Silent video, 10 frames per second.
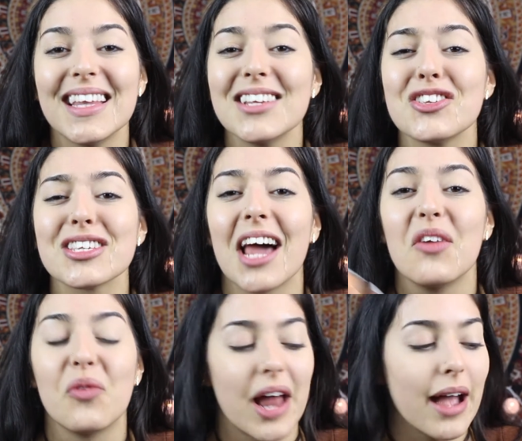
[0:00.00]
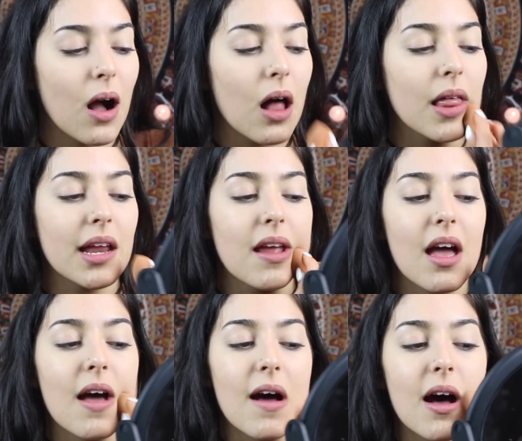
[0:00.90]
That's just kind of what I call it.
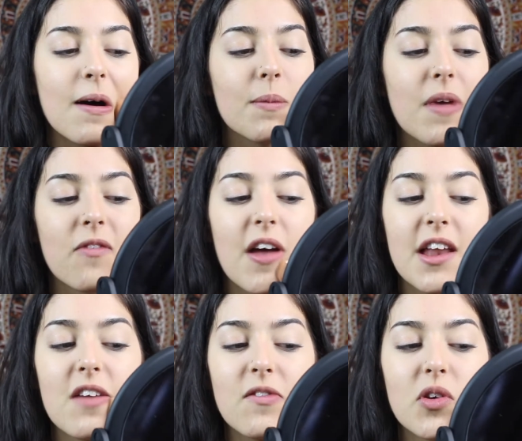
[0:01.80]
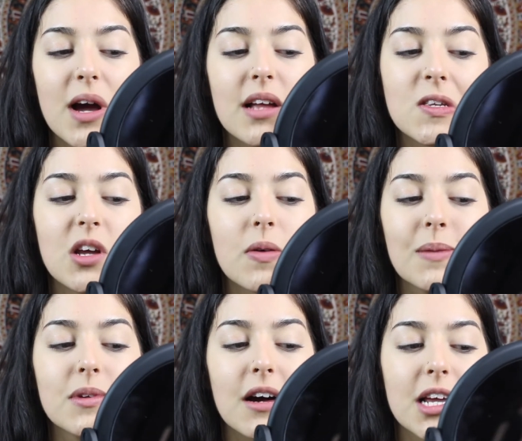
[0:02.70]
If any of you guys know what
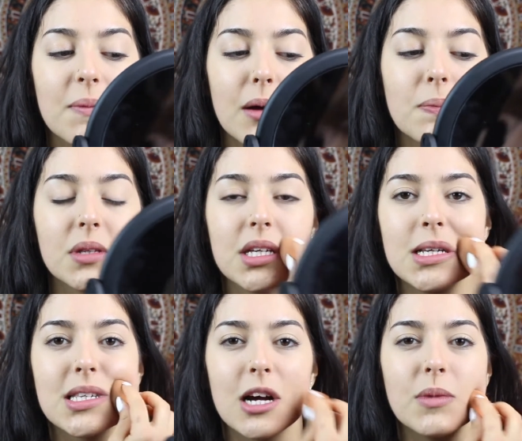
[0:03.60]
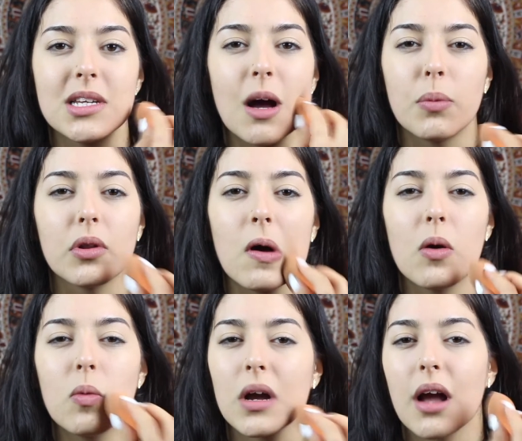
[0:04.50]
I'm talking about, please tell me down
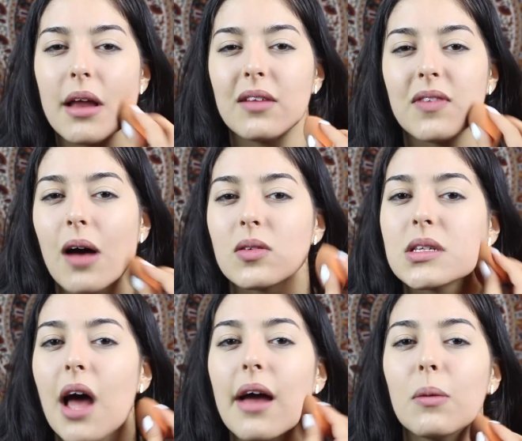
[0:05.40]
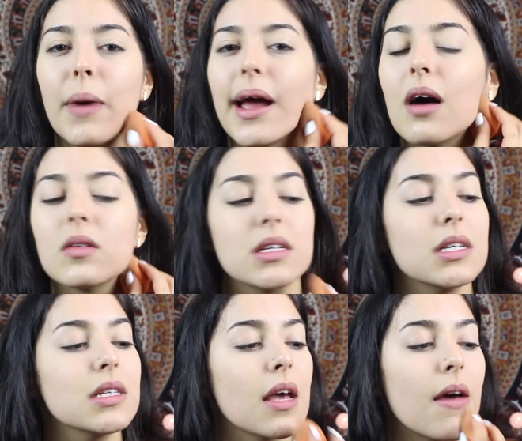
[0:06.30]
below what kind of house style my house
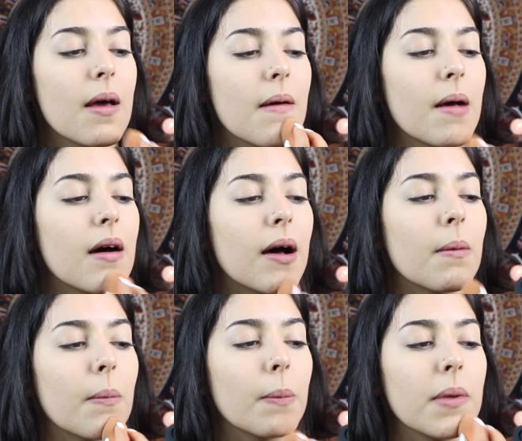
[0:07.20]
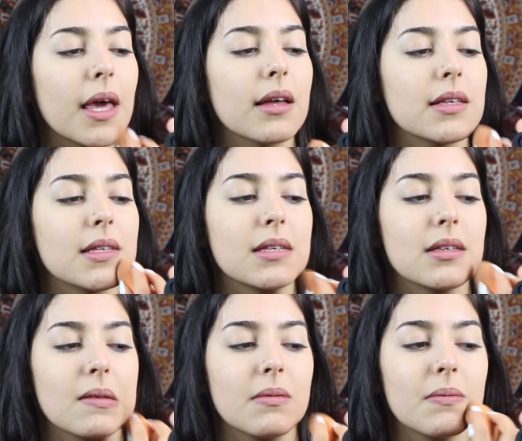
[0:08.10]
is, because
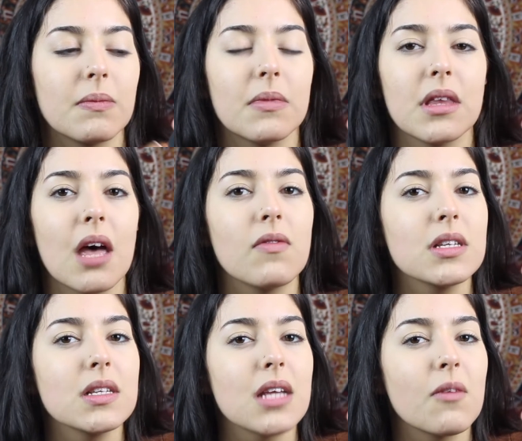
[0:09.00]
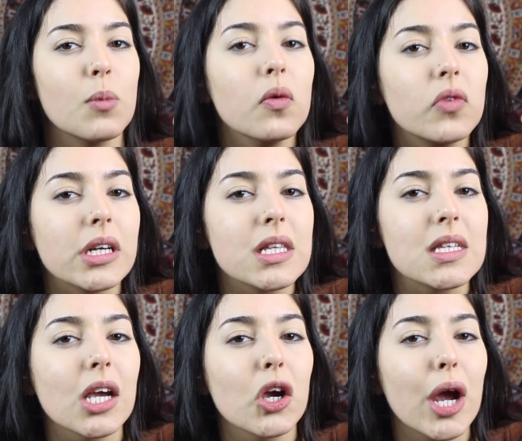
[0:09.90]
ever since I moved here in
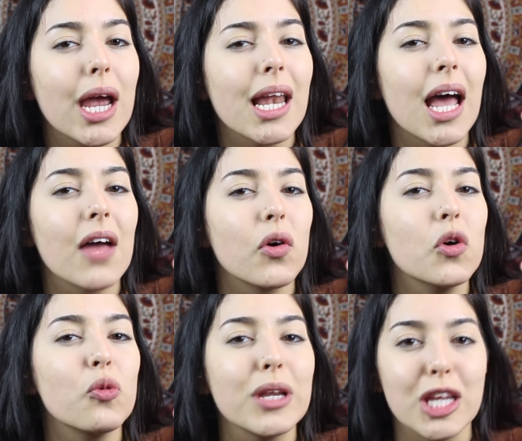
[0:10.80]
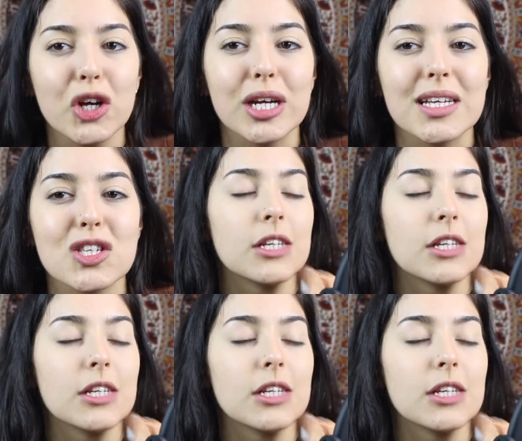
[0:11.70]
2nd grade, I've always been curious.